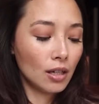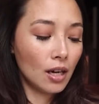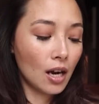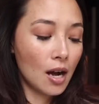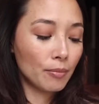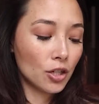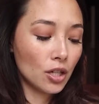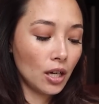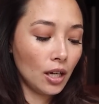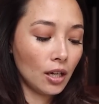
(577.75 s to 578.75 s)

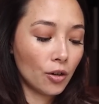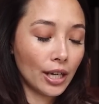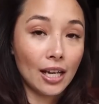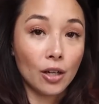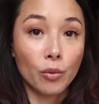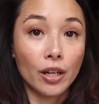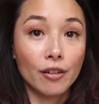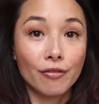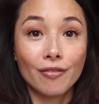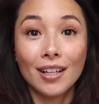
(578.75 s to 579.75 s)
accomplishing or getting rid of